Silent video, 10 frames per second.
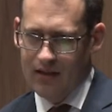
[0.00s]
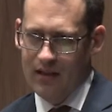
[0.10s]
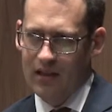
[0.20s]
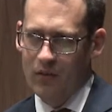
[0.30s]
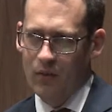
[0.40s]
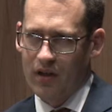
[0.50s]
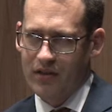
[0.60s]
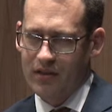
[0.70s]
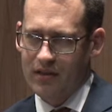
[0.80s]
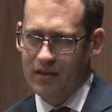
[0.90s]
that in
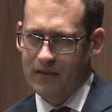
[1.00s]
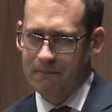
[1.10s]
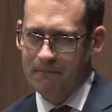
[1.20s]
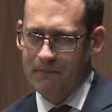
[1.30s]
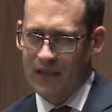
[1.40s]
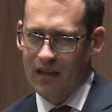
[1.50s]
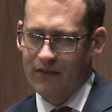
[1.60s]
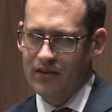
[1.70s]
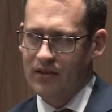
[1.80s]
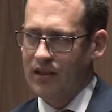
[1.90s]
Washington,
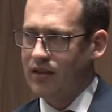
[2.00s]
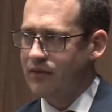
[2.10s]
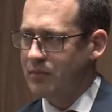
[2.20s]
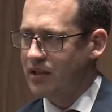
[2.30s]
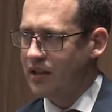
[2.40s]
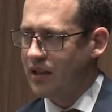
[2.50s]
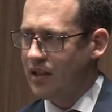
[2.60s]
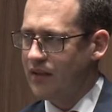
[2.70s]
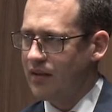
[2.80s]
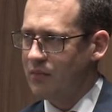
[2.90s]
having just got off the plane,
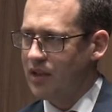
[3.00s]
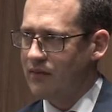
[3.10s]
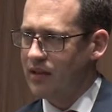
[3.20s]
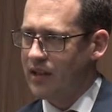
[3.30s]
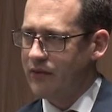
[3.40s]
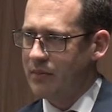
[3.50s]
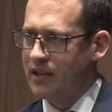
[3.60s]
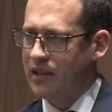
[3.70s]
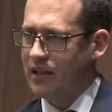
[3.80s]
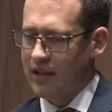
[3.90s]
at some level
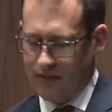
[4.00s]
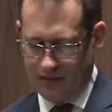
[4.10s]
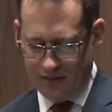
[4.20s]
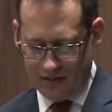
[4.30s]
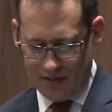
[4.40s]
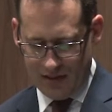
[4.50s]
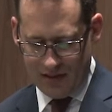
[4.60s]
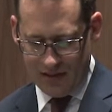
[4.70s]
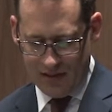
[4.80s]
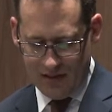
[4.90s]
everybody gets it.
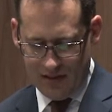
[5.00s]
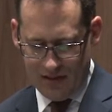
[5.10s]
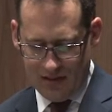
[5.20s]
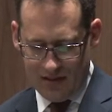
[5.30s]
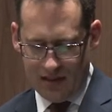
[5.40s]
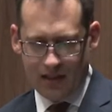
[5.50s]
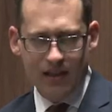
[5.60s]
They, they